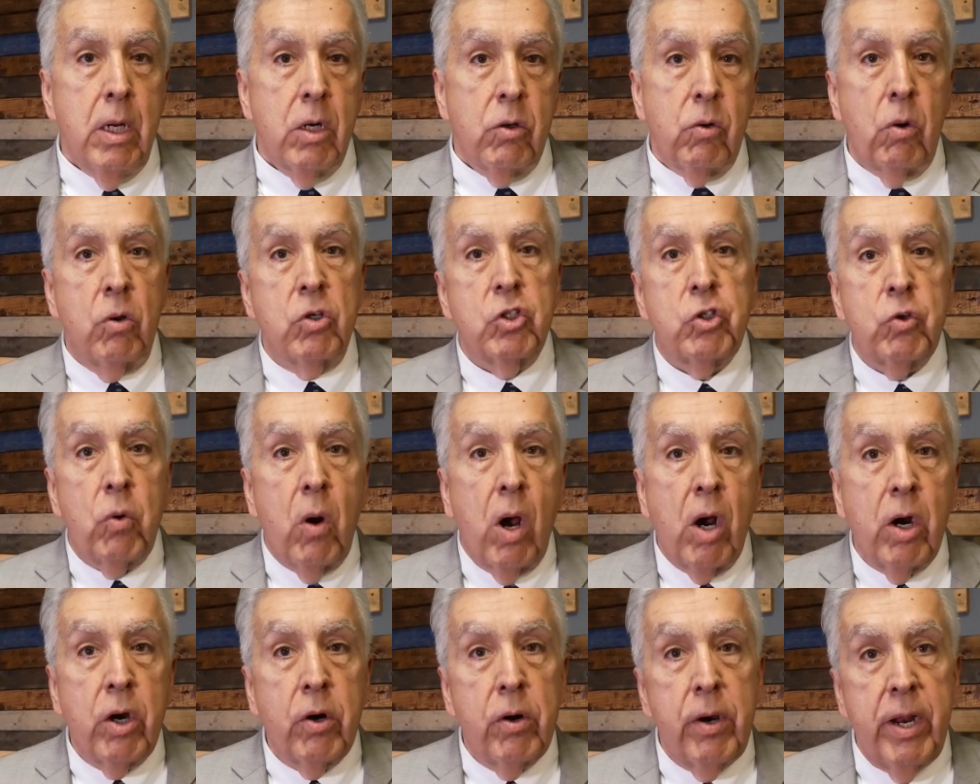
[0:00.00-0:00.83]
grow
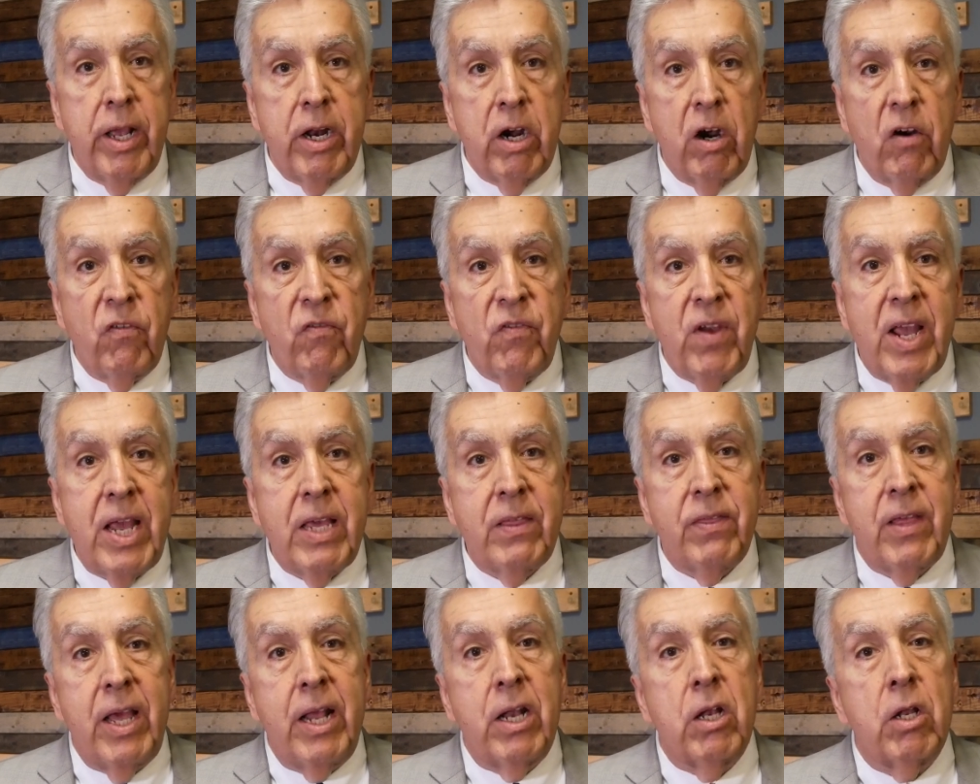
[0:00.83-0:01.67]
stronger in our
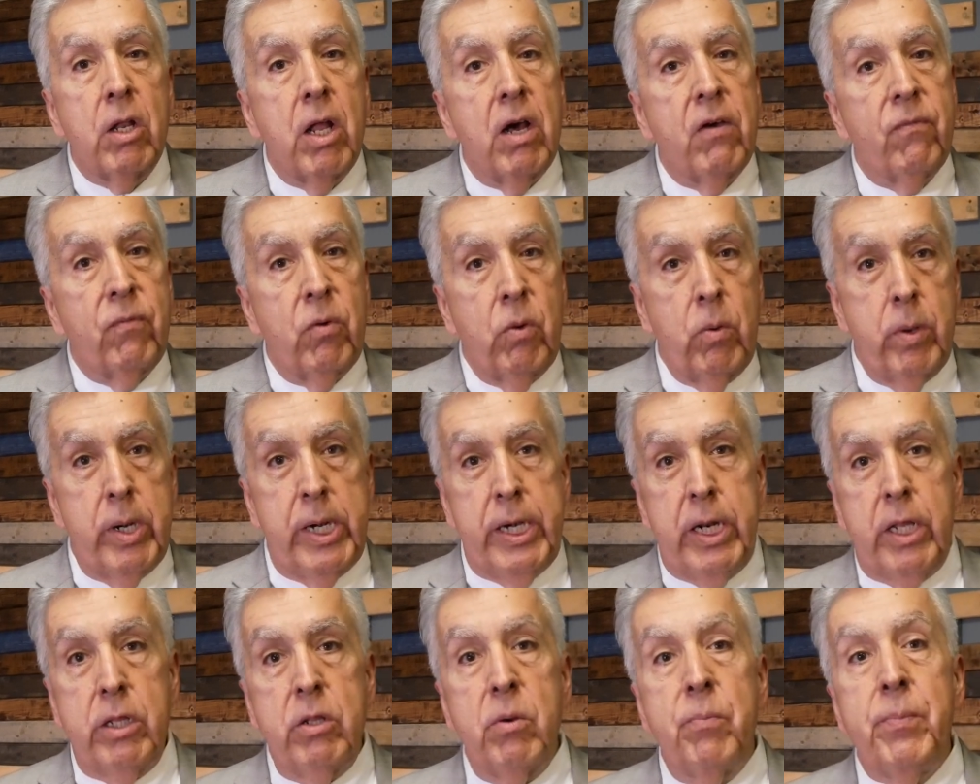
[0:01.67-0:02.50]
faith and love for one
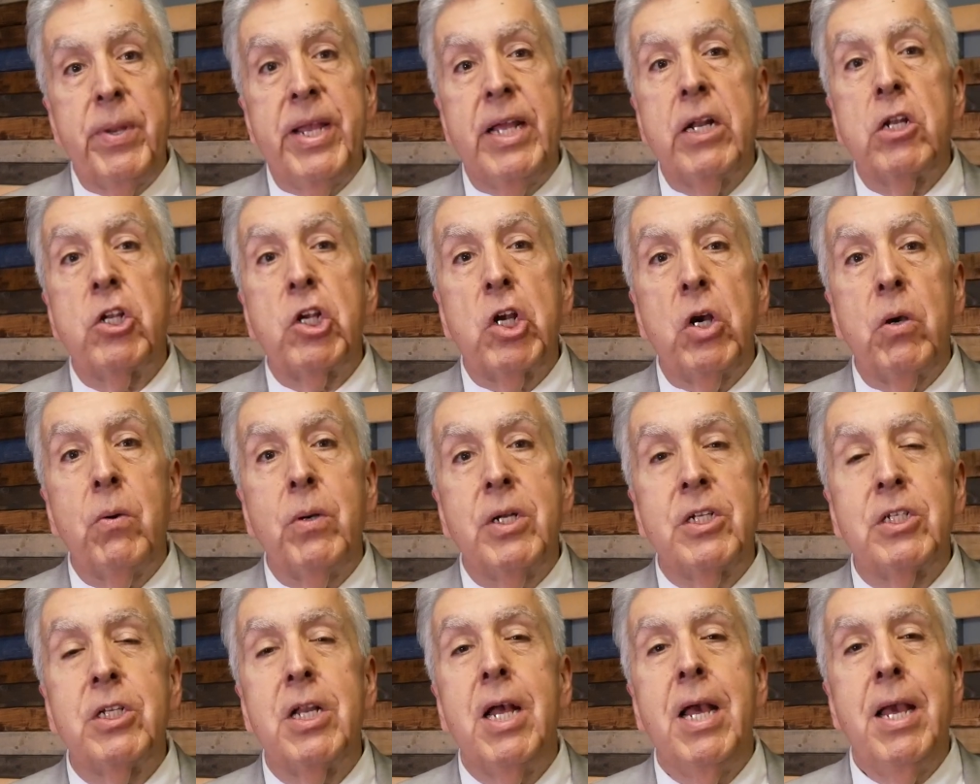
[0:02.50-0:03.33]
another, be
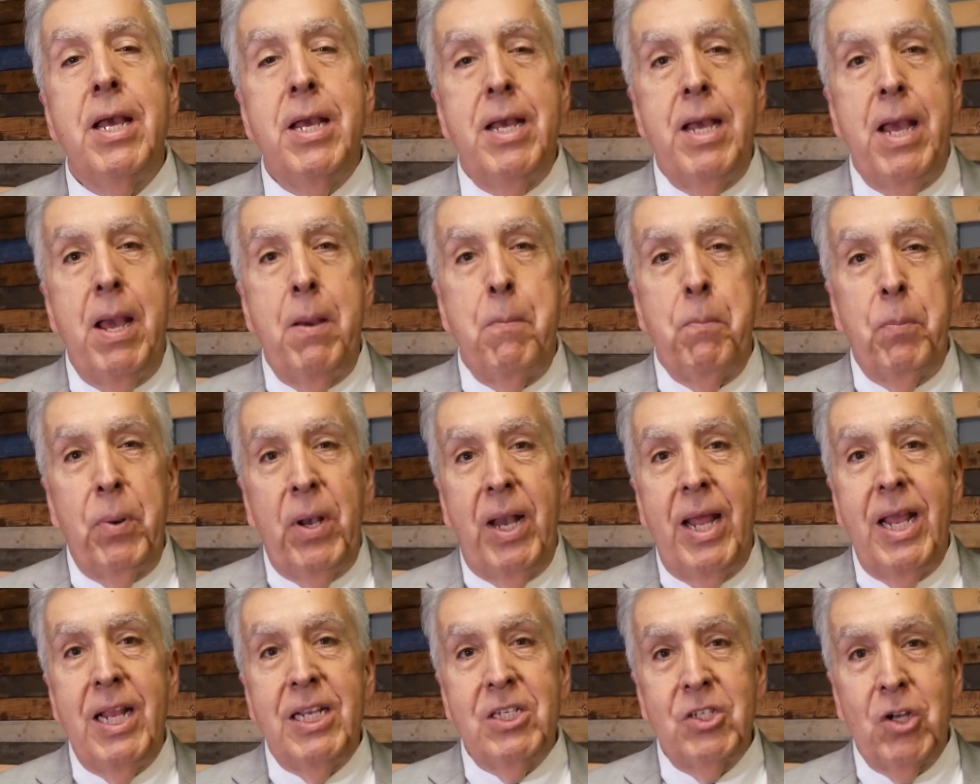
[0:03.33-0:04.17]
encouraged, and
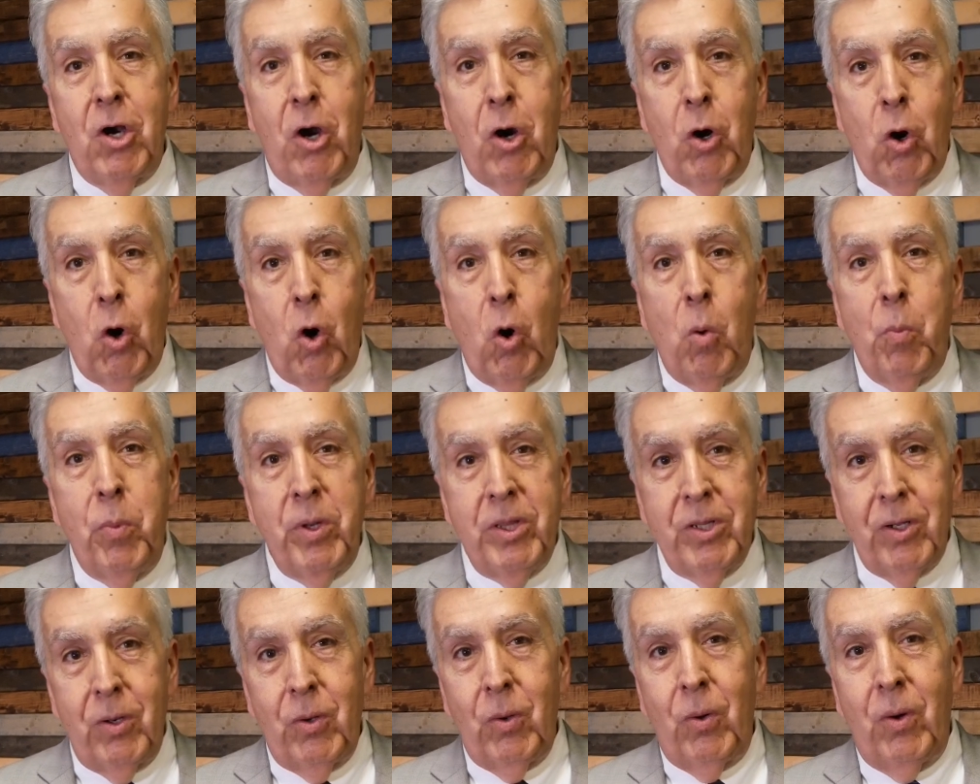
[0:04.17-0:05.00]
place our hope
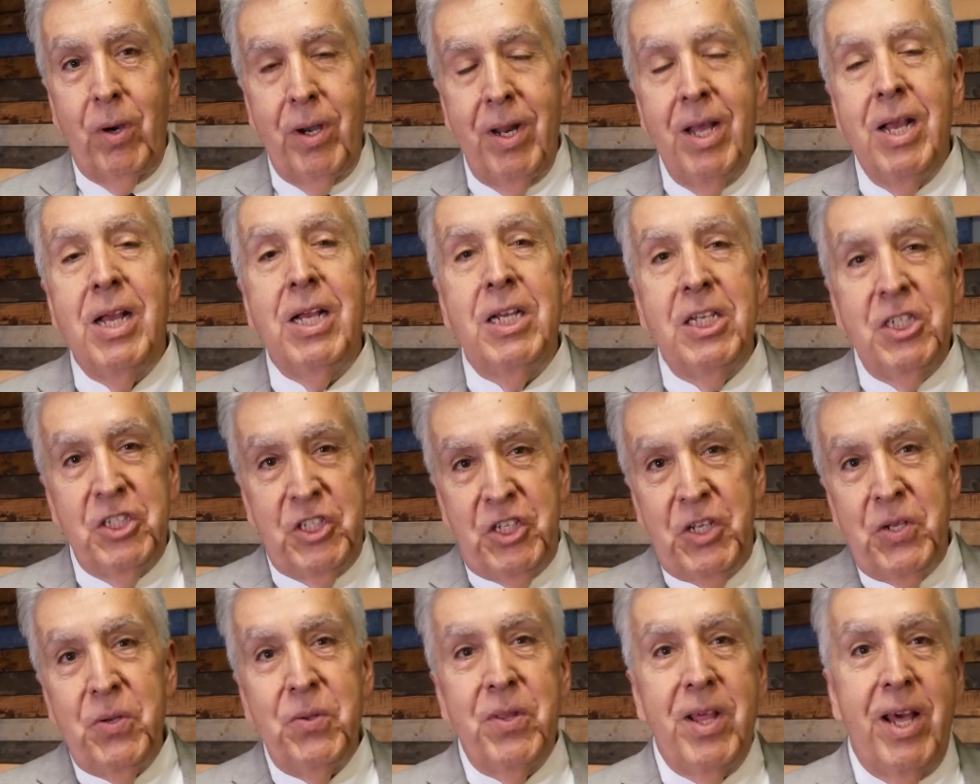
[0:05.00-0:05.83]
in the Lord.
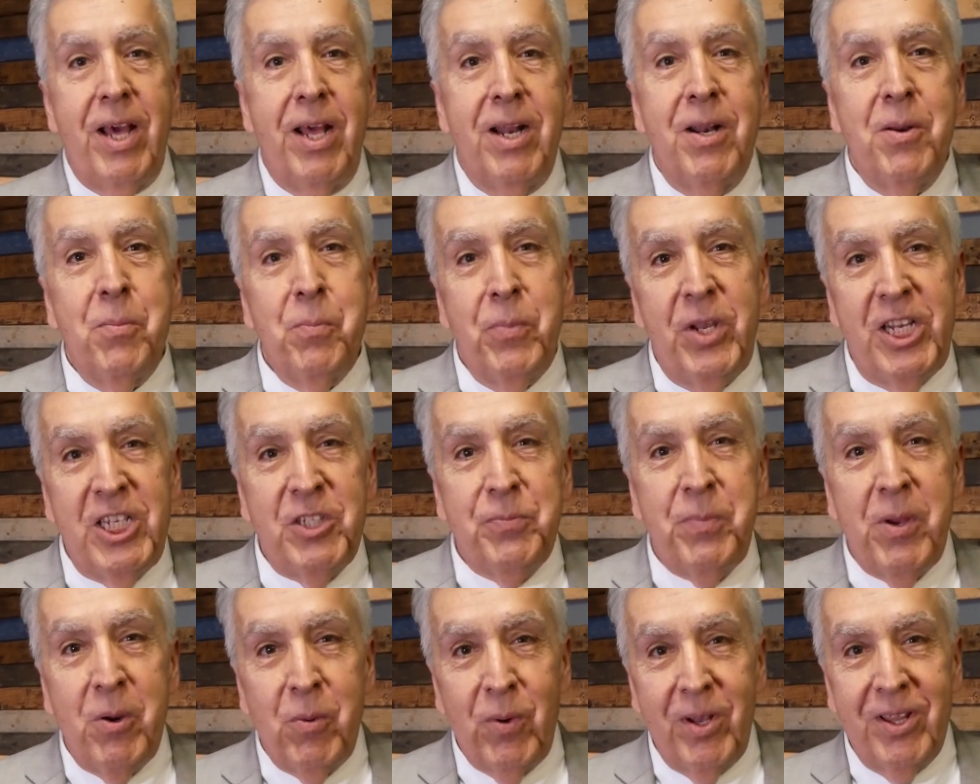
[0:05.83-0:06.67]
See you then. Peace
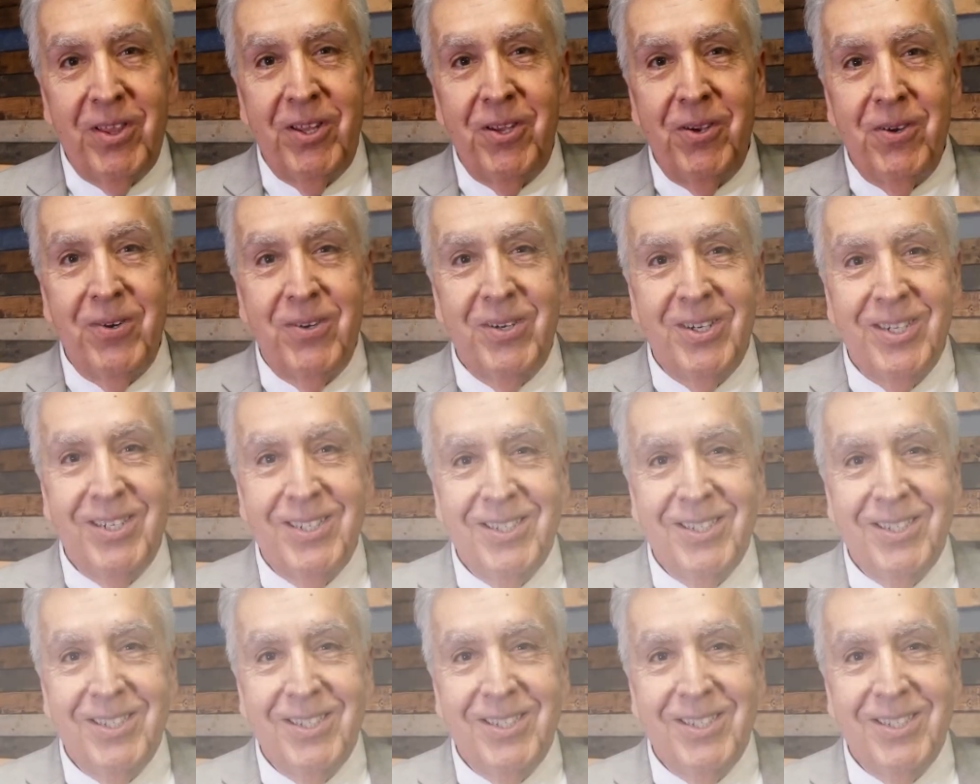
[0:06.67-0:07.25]
be with you.